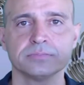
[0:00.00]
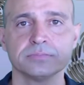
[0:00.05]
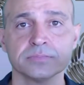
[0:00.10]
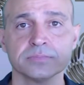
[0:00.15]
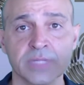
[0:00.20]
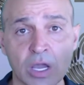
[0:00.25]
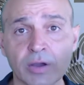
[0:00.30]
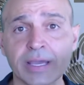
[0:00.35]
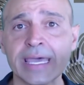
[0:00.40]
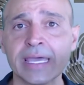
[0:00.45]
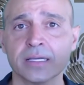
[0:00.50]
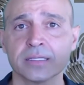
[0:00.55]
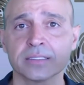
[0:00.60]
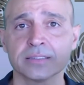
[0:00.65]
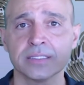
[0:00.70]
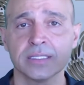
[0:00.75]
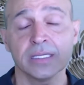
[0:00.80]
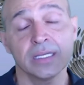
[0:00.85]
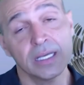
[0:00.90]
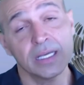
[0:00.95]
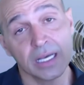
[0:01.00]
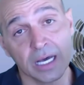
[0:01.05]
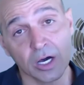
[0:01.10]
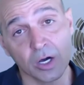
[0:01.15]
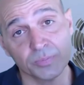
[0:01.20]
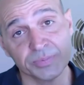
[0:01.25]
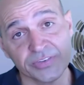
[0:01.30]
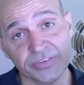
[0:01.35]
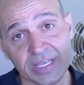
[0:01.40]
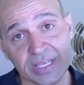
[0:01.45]
Okay, I
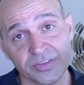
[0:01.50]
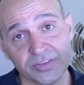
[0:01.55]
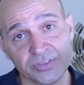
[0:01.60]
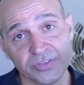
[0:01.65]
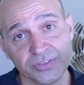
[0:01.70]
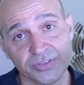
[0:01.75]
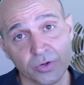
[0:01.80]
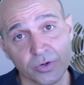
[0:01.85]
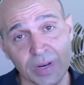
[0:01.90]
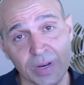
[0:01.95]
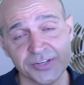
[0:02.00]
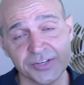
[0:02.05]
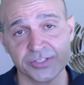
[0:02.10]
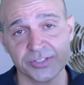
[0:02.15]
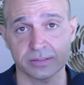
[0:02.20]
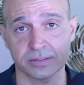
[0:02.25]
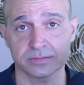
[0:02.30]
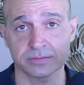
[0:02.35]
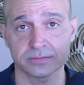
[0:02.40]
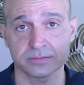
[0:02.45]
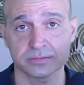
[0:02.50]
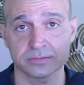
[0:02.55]
hope this answered your question.